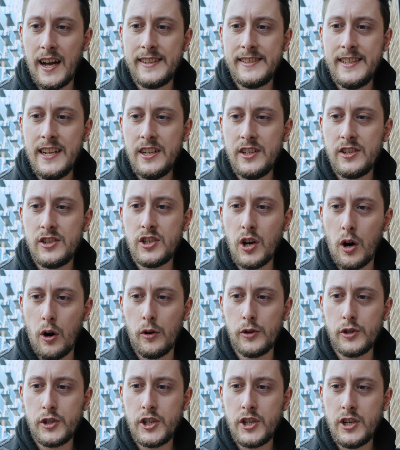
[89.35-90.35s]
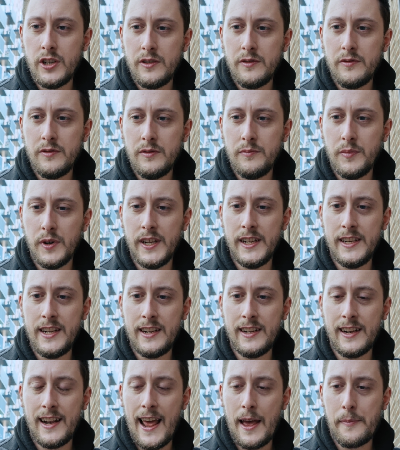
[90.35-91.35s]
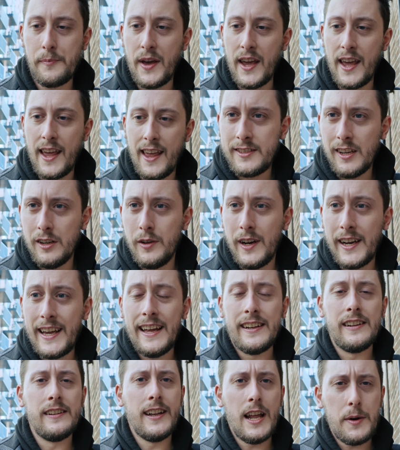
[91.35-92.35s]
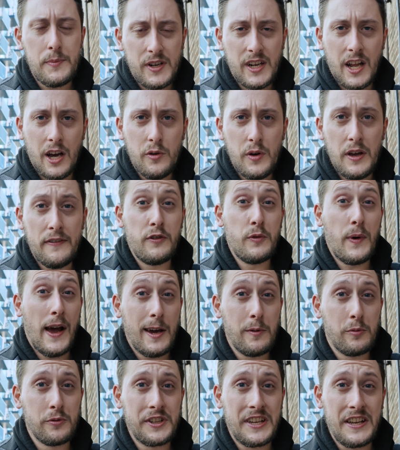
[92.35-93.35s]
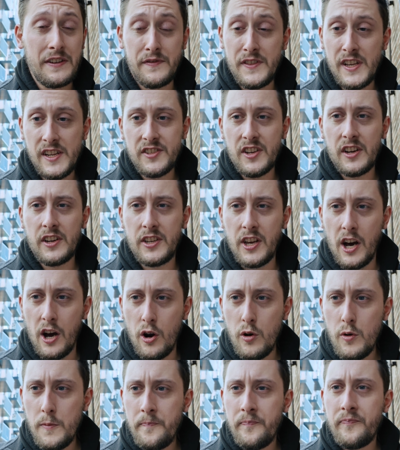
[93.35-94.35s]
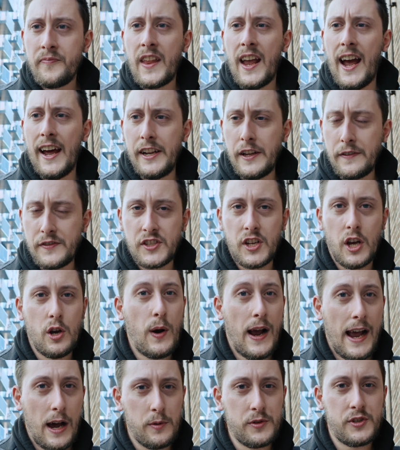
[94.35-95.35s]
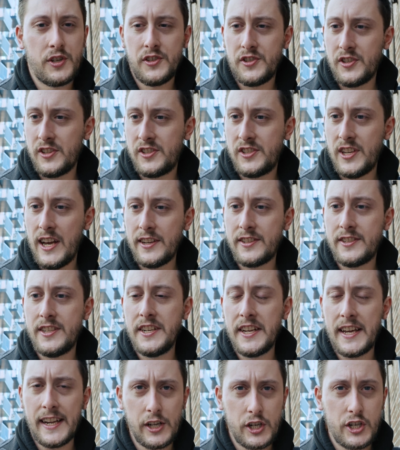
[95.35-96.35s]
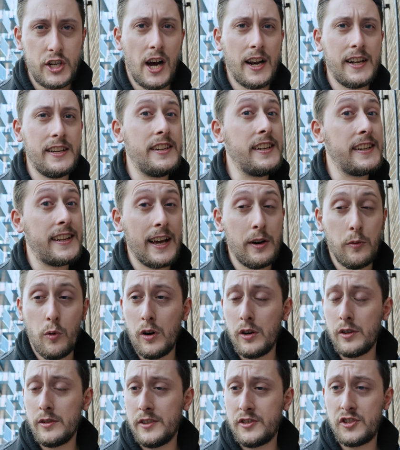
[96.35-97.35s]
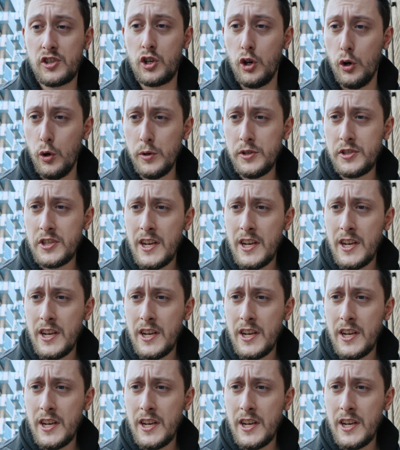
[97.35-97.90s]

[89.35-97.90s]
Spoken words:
I did dodge, but it didn't let me. So again, let me know if you were able to give these a go. And if so, how was your success? Did you get a shiny? Did you get one that's good?